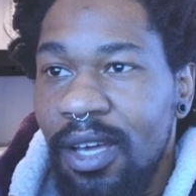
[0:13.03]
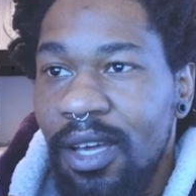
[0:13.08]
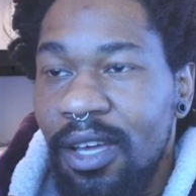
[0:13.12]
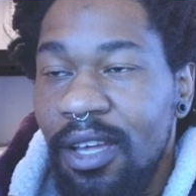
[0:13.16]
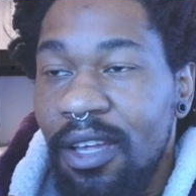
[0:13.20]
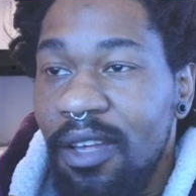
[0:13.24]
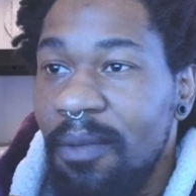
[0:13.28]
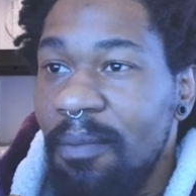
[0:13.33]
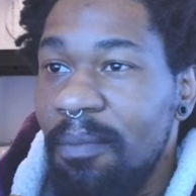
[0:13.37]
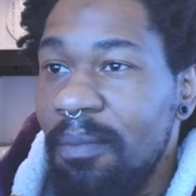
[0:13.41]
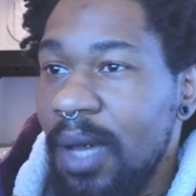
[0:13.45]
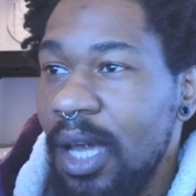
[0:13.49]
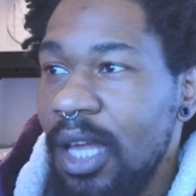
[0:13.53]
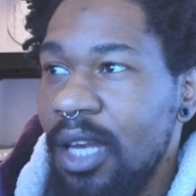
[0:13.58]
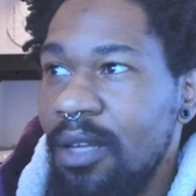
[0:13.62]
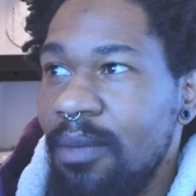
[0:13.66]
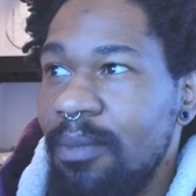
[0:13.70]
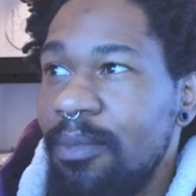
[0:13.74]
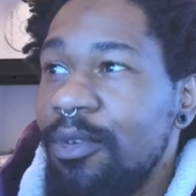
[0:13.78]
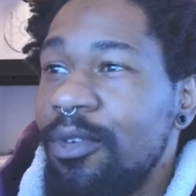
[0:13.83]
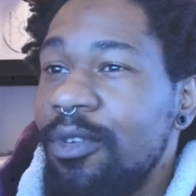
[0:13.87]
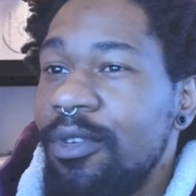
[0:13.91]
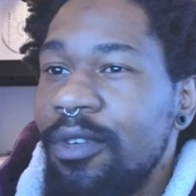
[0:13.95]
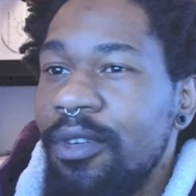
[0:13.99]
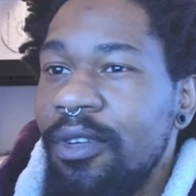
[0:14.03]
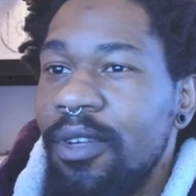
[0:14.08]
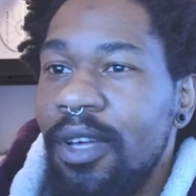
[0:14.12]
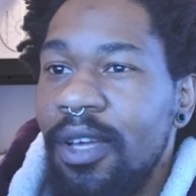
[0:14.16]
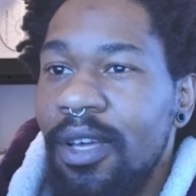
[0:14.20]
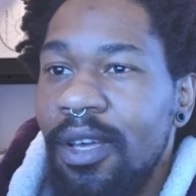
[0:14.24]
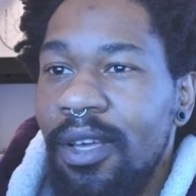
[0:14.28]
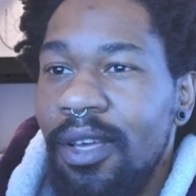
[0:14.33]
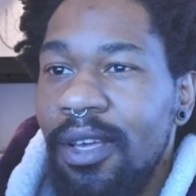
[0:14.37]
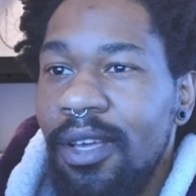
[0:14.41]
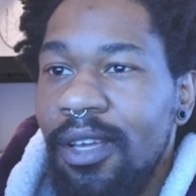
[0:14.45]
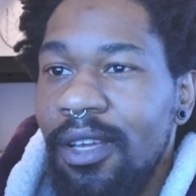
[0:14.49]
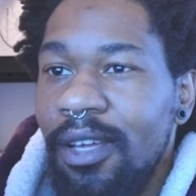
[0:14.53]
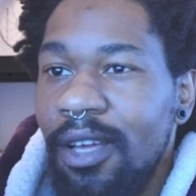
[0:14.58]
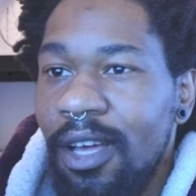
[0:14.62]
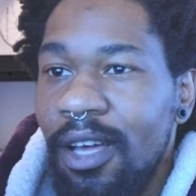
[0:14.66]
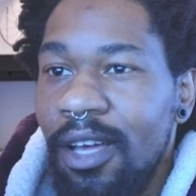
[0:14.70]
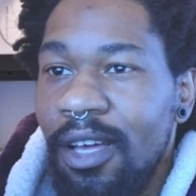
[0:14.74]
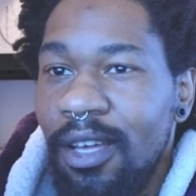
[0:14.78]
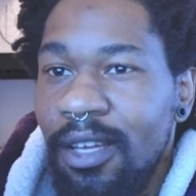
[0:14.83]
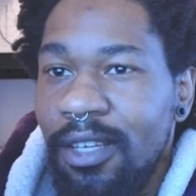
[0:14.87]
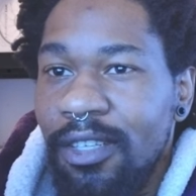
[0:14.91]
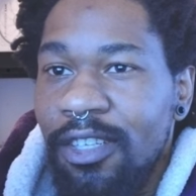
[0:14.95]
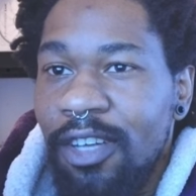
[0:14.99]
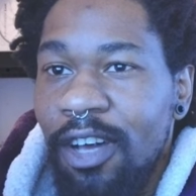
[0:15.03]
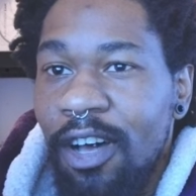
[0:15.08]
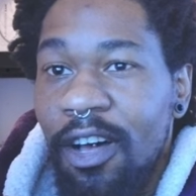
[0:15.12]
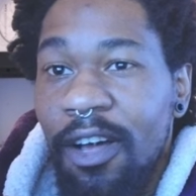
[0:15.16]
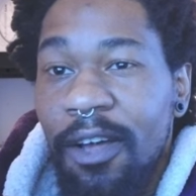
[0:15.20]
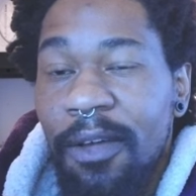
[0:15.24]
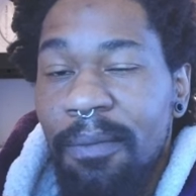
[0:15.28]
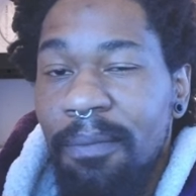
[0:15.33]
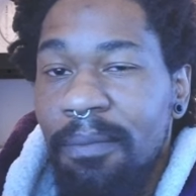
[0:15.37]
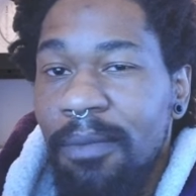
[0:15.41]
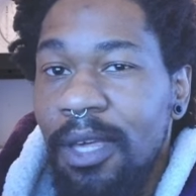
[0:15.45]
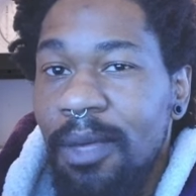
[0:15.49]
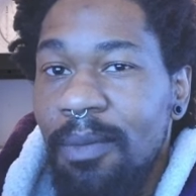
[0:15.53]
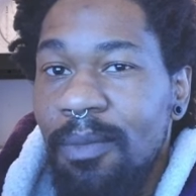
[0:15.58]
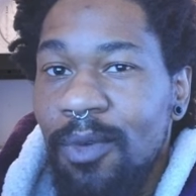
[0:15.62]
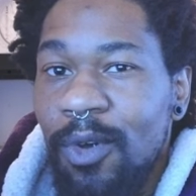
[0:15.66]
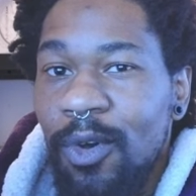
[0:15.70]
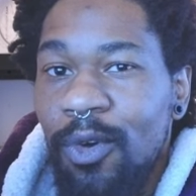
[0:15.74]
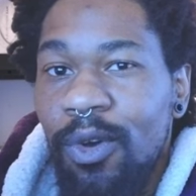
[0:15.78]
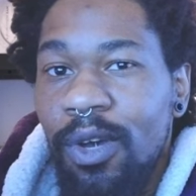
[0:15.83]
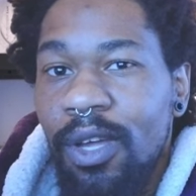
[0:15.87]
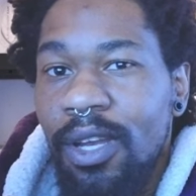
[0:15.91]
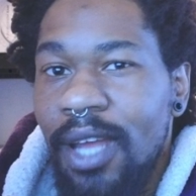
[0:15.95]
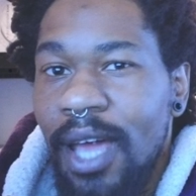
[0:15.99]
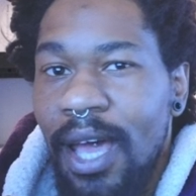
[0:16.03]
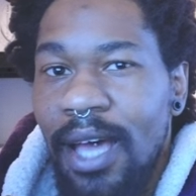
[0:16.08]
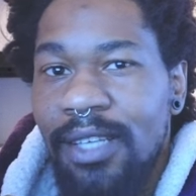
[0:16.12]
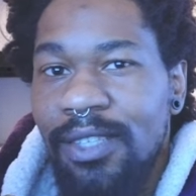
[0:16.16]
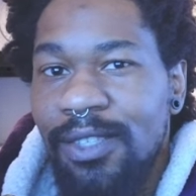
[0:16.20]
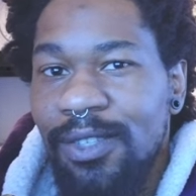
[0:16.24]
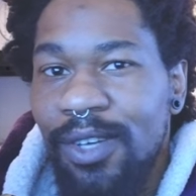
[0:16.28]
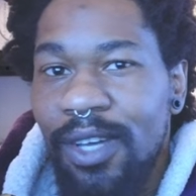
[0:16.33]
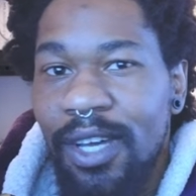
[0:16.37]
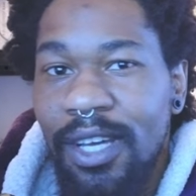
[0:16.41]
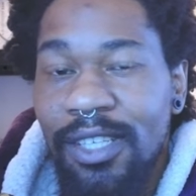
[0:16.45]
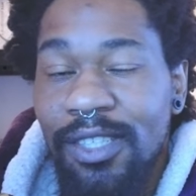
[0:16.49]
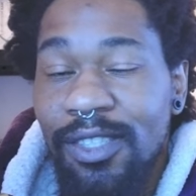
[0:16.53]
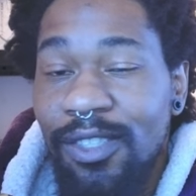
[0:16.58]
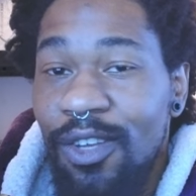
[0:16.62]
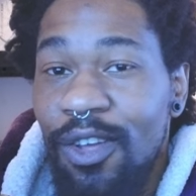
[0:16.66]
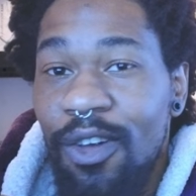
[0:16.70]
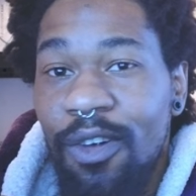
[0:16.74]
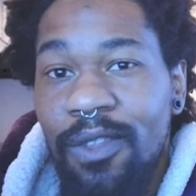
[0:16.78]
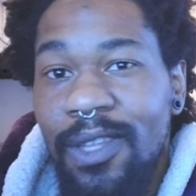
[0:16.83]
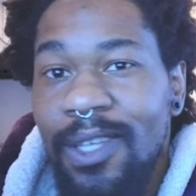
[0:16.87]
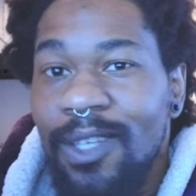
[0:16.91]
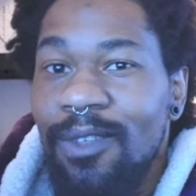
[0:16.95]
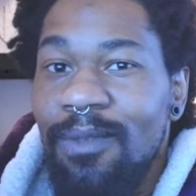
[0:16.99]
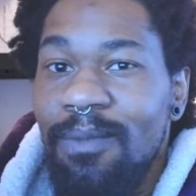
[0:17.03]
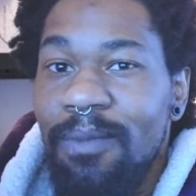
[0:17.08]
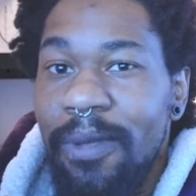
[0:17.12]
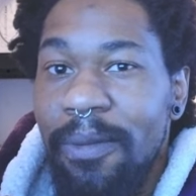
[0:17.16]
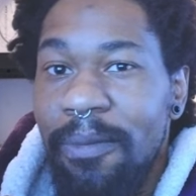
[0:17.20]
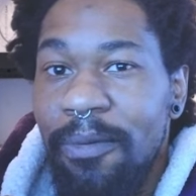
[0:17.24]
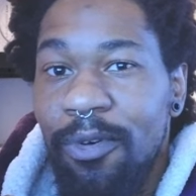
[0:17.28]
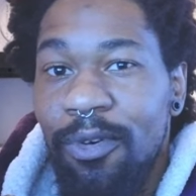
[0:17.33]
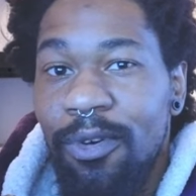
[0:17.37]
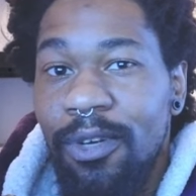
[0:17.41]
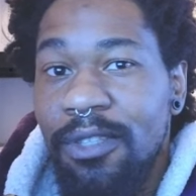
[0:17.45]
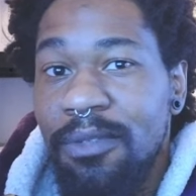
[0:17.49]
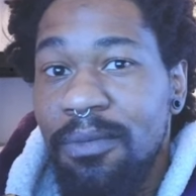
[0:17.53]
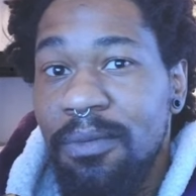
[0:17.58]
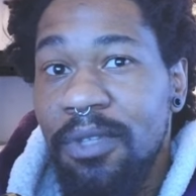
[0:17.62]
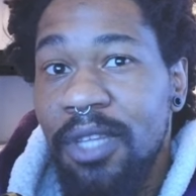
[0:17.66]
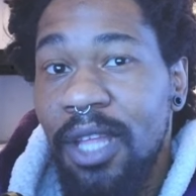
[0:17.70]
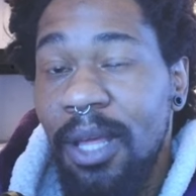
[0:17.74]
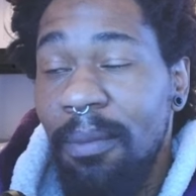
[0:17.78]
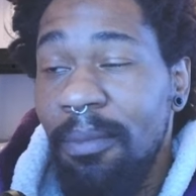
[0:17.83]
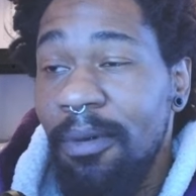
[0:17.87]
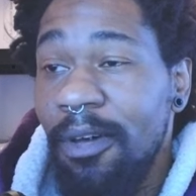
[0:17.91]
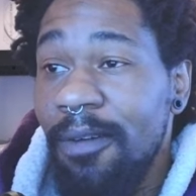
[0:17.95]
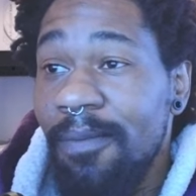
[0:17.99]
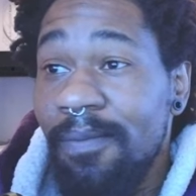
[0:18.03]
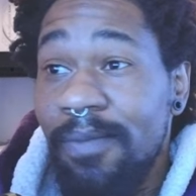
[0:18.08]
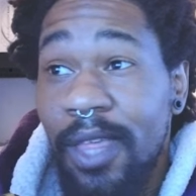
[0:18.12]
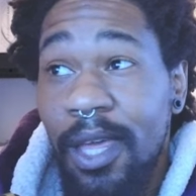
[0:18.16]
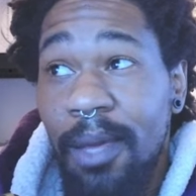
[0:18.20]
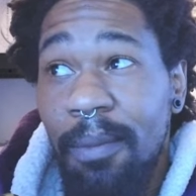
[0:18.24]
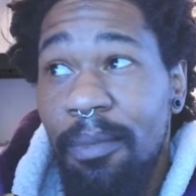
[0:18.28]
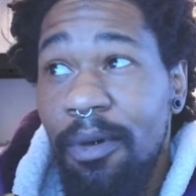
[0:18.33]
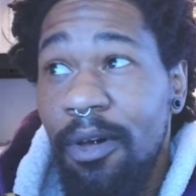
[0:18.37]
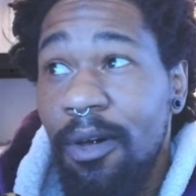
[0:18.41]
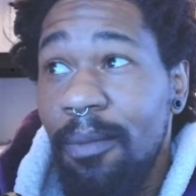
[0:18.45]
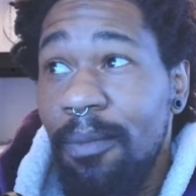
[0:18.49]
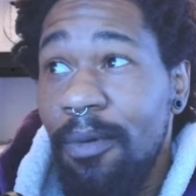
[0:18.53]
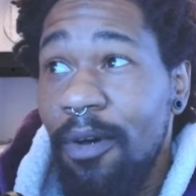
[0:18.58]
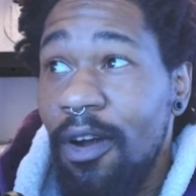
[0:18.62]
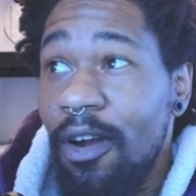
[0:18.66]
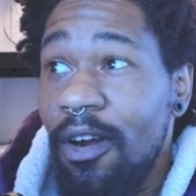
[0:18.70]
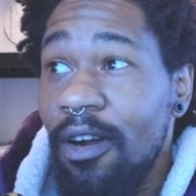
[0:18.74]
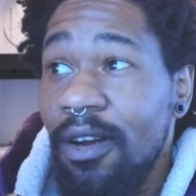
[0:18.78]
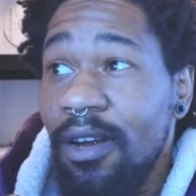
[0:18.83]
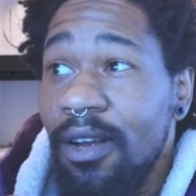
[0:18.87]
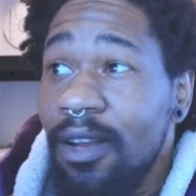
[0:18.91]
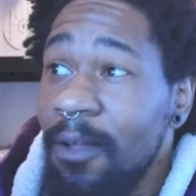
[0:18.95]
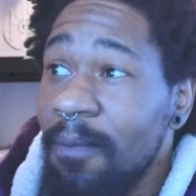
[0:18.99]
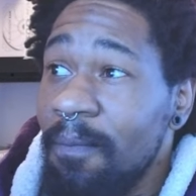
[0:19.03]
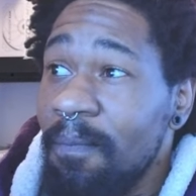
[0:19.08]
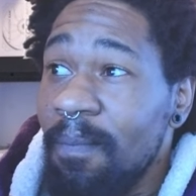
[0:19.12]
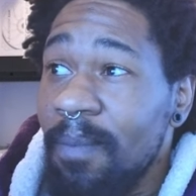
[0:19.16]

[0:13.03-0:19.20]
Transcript: mineable dog meme coin. As you guys know, those meme coins, when they pump hard.